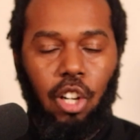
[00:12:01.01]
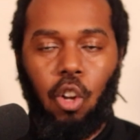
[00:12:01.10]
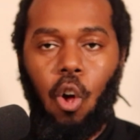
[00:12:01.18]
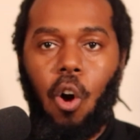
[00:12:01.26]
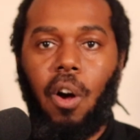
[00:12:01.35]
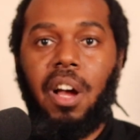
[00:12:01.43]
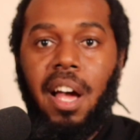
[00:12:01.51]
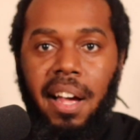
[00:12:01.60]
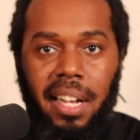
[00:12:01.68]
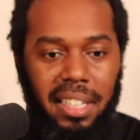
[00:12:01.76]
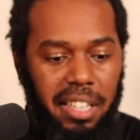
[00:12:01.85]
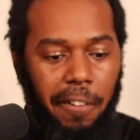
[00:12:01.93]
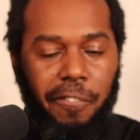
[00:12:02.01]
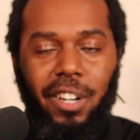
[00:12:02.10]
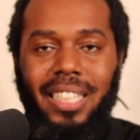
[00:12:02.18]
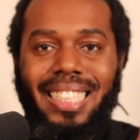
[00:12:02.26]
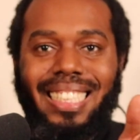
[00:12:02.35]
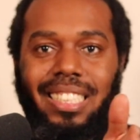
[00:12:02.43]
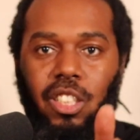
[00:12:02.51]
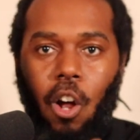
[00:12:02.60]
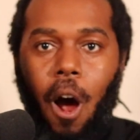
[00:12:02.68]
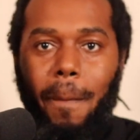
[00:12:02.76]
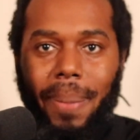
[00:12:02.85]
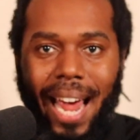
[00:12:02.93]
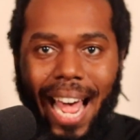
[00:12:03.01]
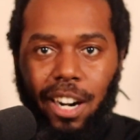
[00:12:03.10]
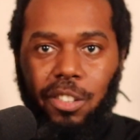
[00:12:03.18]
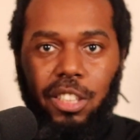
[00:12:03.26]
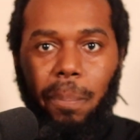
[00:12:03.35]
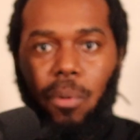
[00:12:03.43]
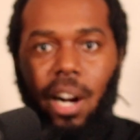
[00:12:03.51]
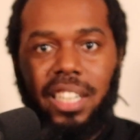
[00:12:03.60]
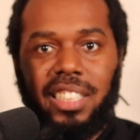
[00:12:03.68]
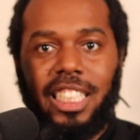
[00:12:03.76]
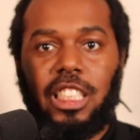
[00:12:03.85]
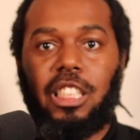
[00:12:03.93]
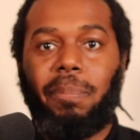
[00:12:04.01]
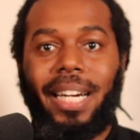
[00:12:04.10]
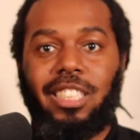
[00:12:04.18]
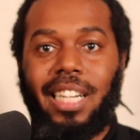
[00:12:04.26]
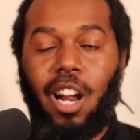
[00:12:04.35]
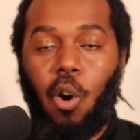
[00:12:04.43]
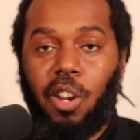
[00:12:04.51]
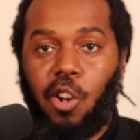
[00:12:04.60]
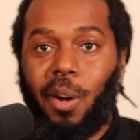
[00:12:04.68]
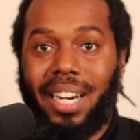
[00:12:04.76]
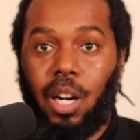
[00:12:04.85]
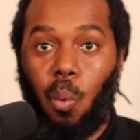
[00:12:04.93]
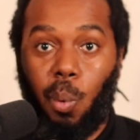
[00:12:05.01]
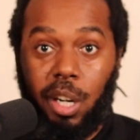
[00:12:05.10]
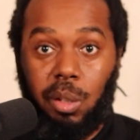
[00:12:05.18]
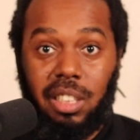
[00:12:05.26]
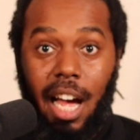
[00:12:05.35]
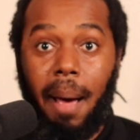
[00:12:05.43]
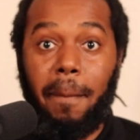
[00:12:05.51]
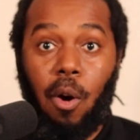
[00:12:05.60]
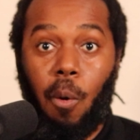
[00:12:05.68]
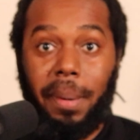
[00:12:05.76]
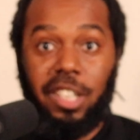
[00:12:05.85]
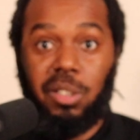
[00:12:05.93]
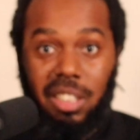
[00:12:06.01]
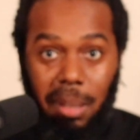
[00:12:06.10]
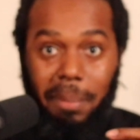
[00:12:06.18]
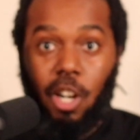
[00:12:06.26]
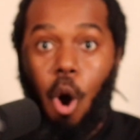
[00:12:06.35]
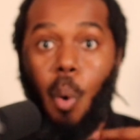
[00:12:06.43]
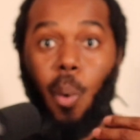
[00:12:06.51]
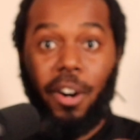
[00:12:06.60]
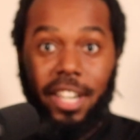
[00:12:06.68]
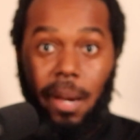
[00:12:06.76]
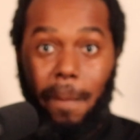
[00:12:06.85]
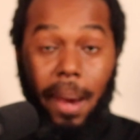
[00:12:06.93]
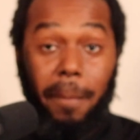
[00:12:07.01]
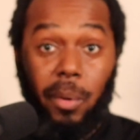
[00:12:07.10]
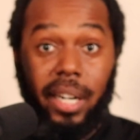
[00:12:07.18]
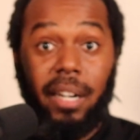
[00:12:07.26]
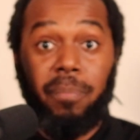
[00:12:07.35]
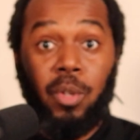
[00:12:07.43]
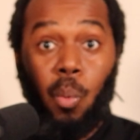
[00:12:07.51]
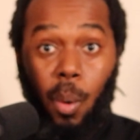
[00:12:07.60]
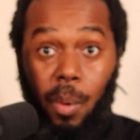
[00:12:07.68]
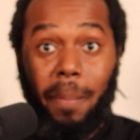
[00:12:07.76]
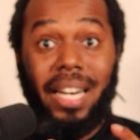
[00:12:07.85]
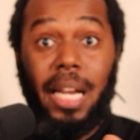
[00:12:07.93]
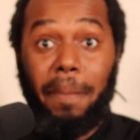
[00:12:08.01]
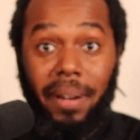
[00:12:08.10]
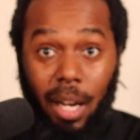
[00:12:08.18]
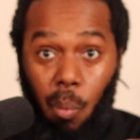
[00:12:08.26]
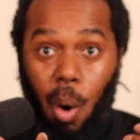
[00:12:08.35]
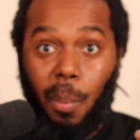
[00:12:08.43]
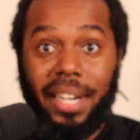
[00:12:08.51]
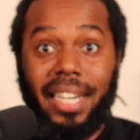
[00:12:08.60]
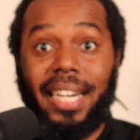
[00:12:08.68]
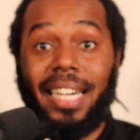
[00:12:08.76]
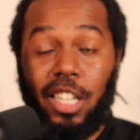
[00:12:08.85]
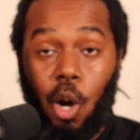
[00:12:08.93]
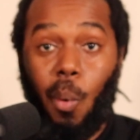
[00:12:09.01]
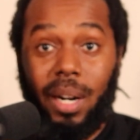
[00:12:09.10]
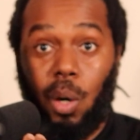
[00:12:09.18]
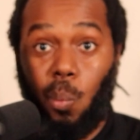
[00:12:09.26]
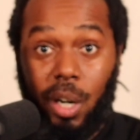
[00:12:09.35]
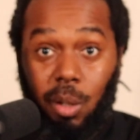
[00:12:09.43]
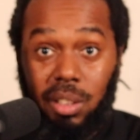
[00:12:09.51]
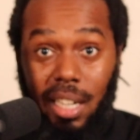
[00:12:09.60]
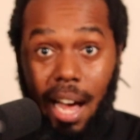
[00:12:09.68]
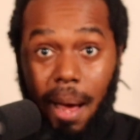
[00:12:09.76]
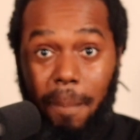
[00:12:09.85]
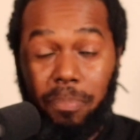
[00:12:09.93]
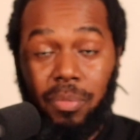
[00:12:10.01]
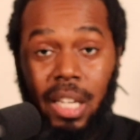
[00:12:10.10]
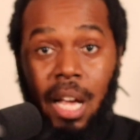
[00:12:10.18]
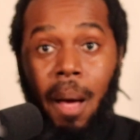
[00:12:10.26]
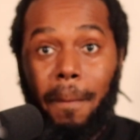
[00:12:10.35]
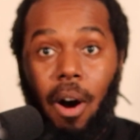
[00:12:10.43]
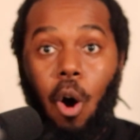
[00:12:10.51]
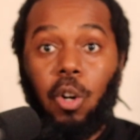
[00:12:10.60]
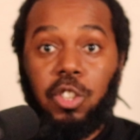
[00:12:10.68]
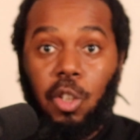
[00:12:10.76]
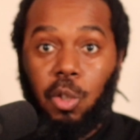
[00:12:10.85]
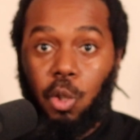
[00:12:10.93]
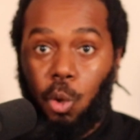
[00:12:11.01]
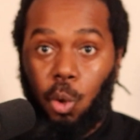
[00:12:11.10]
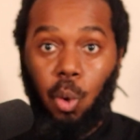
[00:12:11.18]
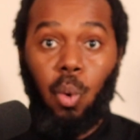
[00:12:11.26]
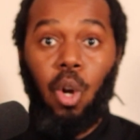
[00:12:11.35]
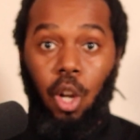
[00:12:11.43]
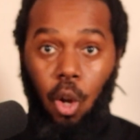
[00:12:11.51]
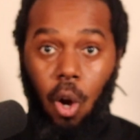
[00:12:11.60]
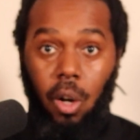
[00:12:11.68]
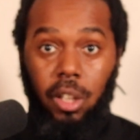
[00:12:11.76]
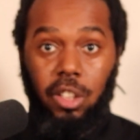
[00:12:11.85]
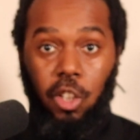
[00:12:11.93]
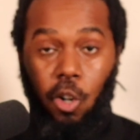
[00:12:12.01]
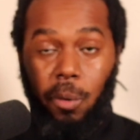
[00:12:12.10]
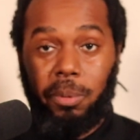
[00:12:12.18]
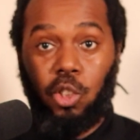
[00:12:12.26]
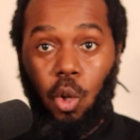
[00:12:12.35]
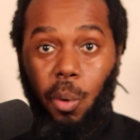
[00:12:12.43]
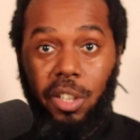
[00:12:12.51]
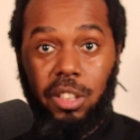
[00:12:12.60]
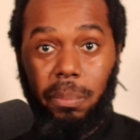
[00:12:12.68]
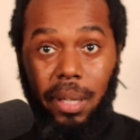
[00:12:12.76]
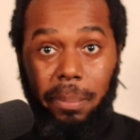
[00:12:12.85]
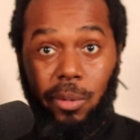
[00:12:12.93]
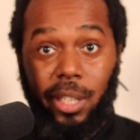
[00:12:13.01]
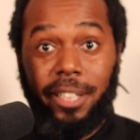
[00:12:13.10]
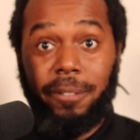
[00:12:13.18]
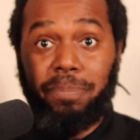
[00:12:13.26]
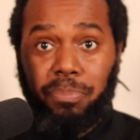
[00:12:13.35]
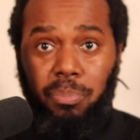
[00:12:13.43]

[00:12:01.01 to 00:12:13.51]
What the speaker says: along different thought patterns and processes based not only on the real-time moment using something called working memory, where we manipulate what we know in the real time, but also through long-term storage memory,